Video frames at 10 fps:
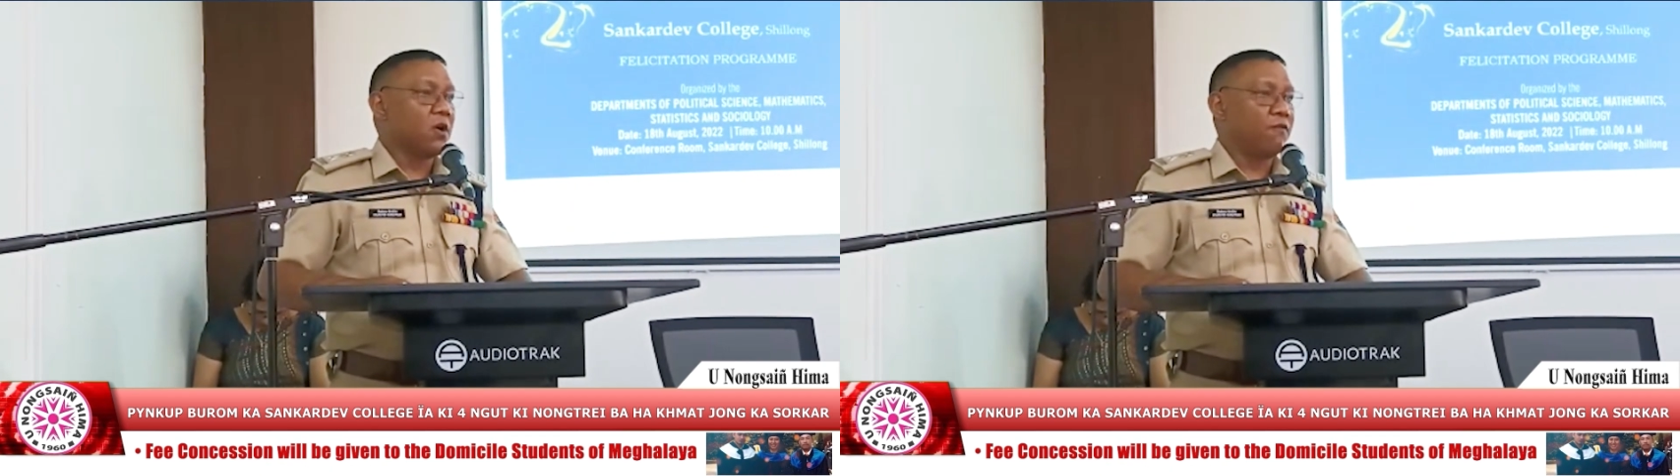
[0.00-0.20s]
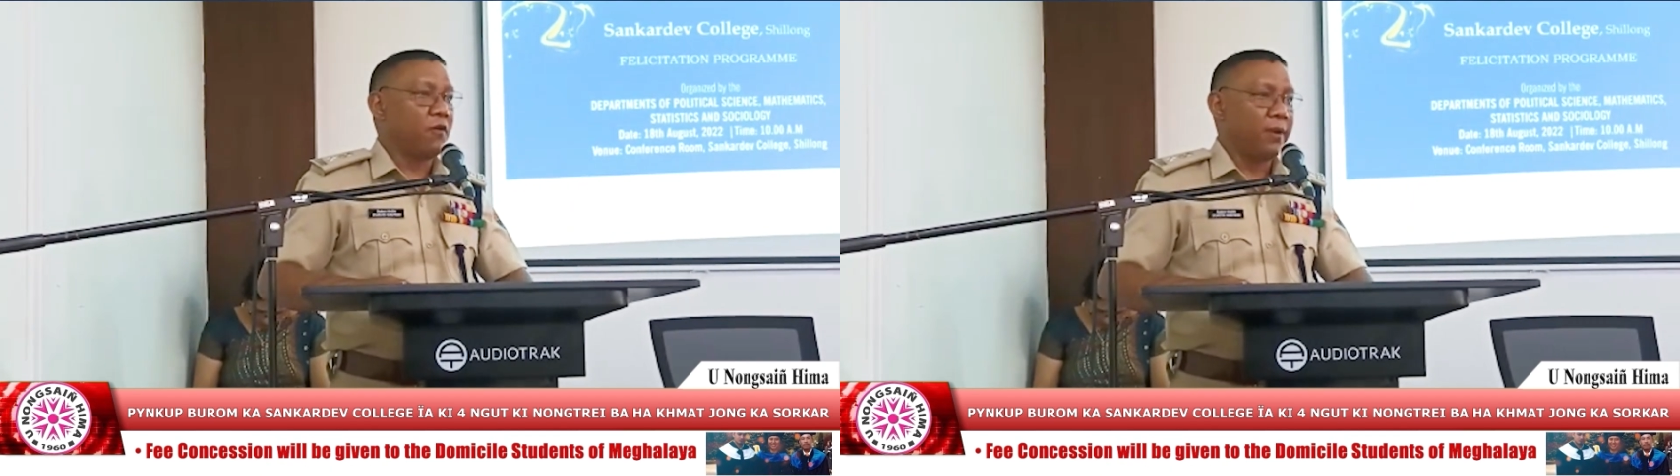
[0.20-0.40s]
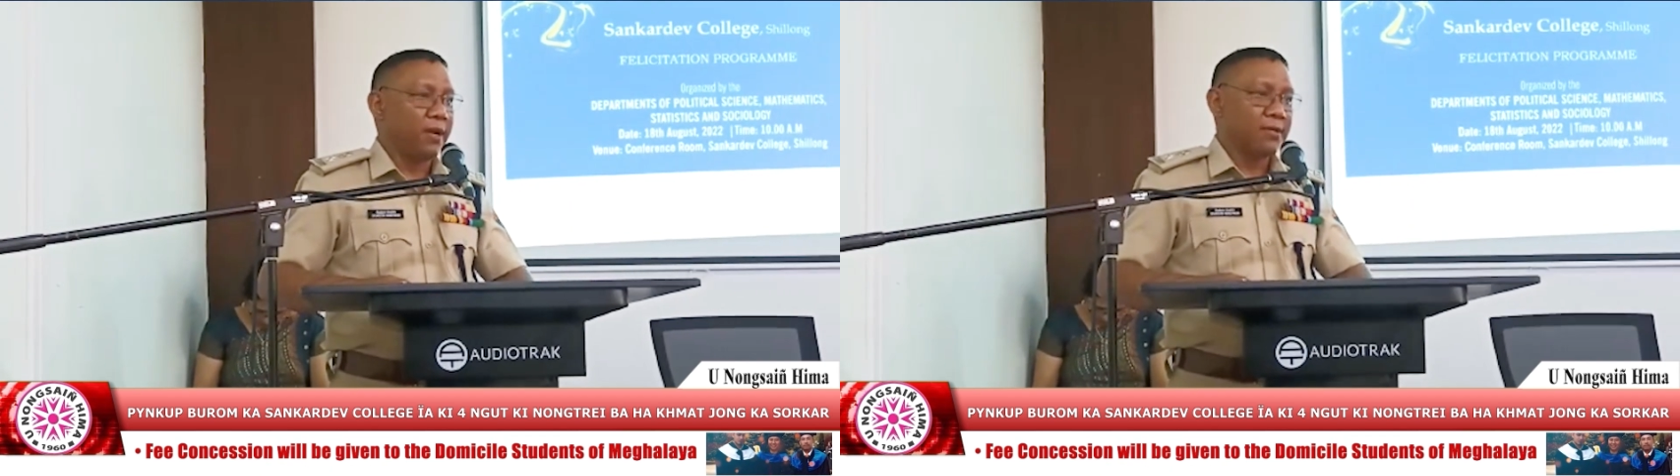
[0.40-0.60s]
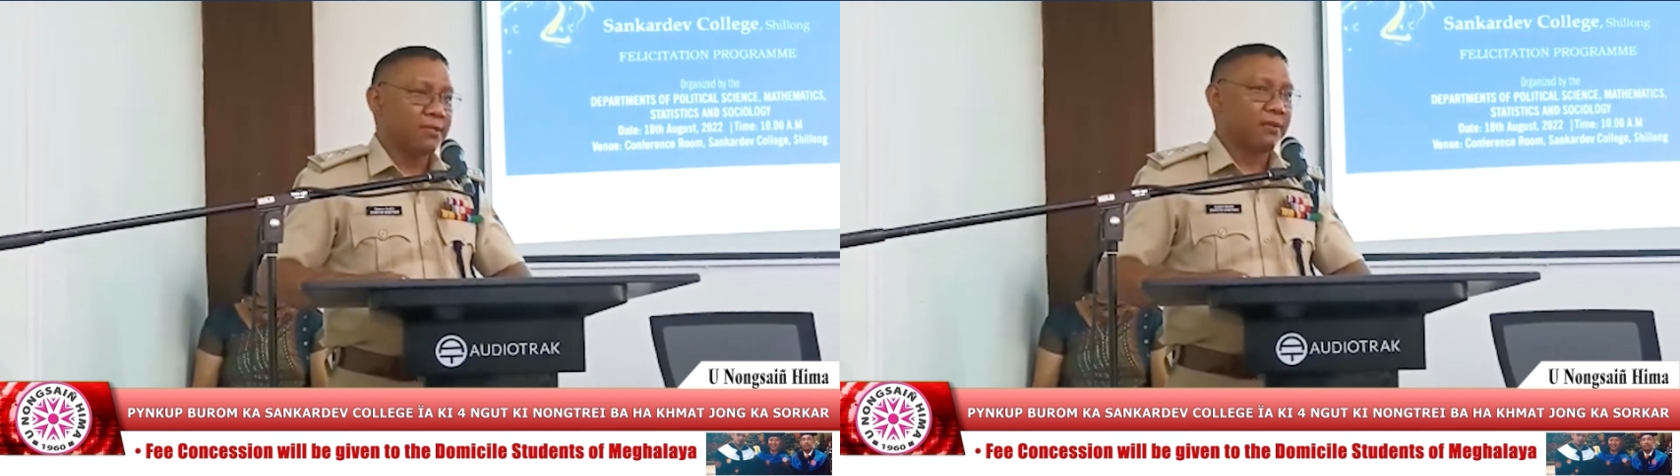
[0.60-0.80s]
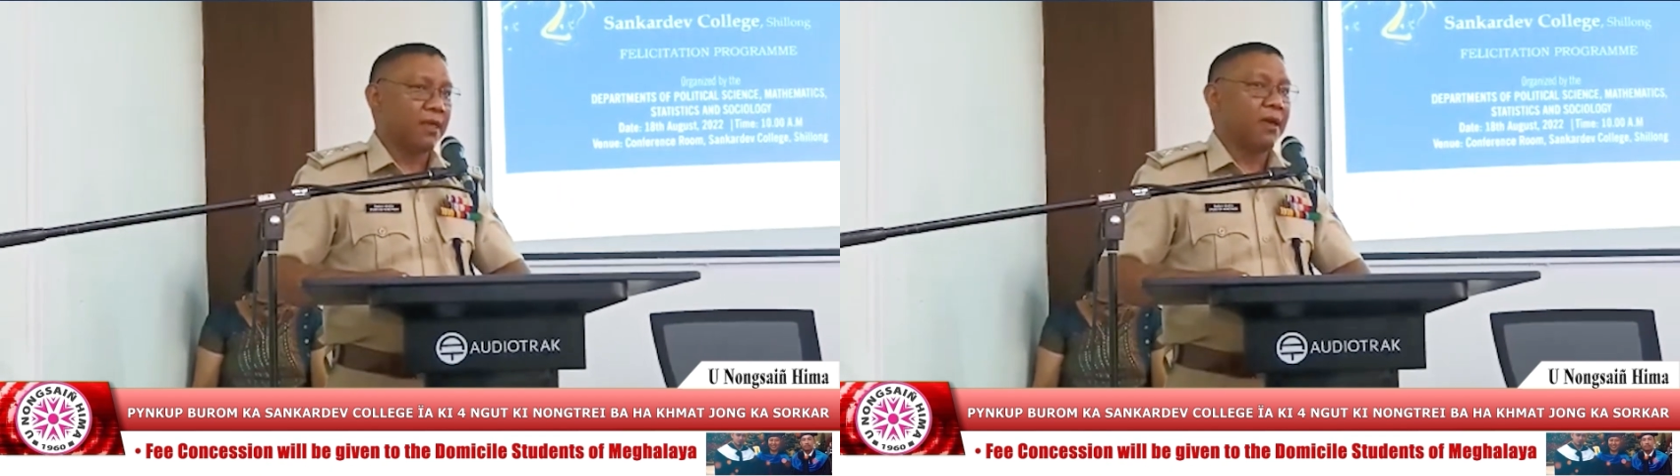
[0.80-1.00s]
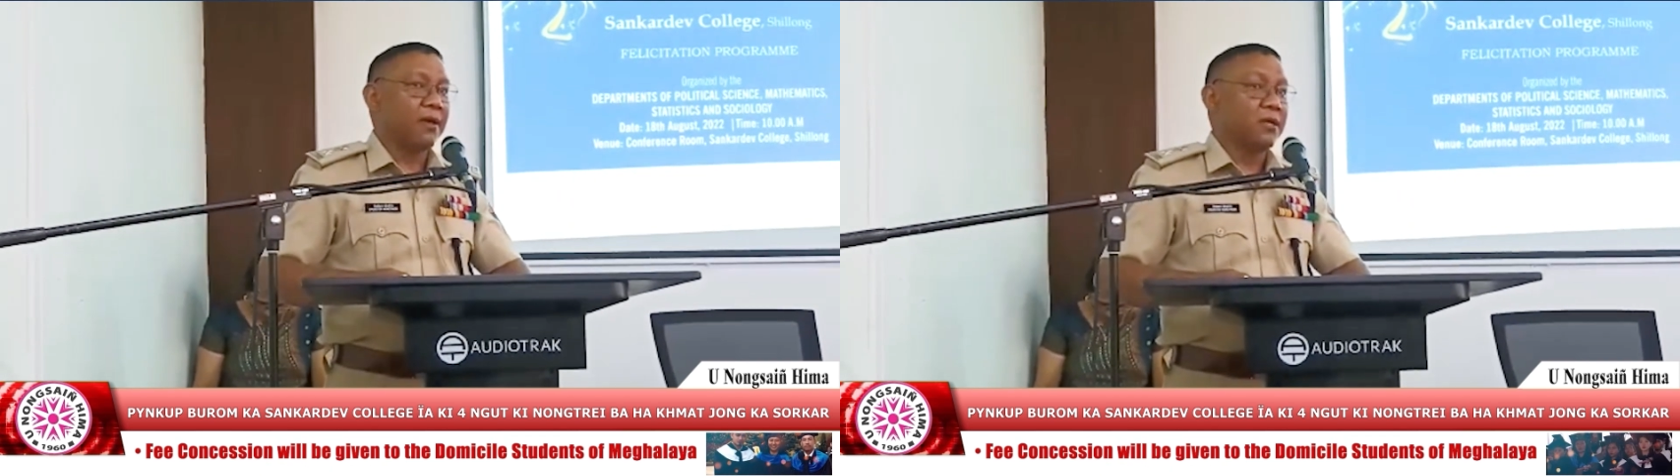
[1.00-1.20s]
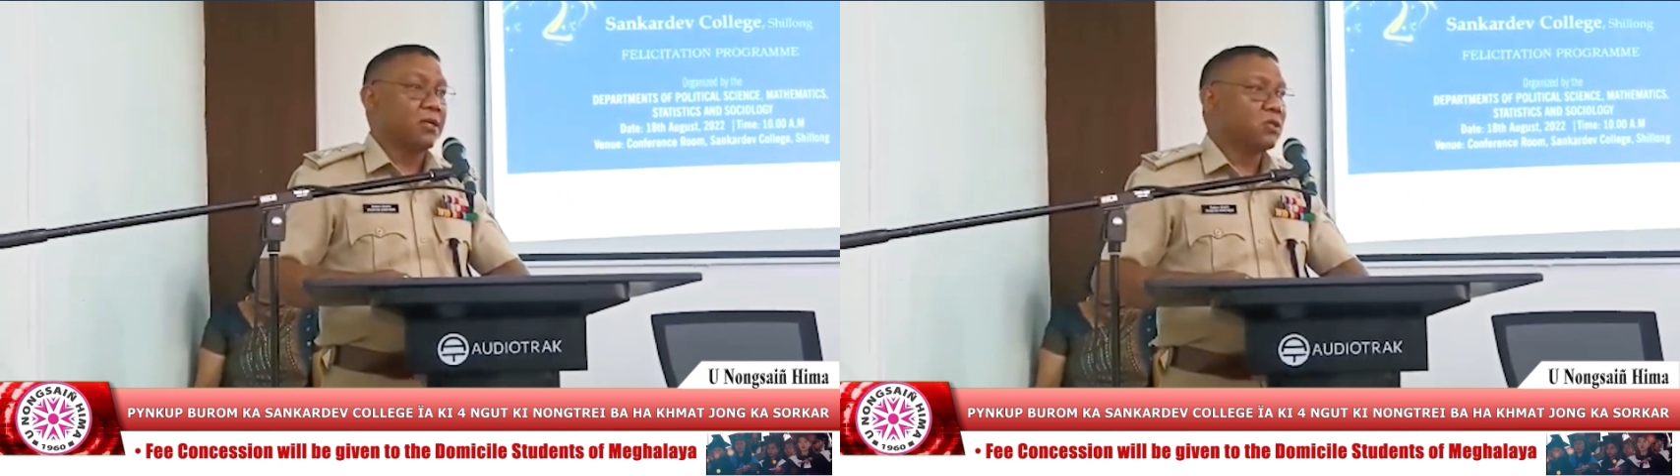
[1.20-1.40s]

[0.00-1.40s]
or 4-wheelers are there.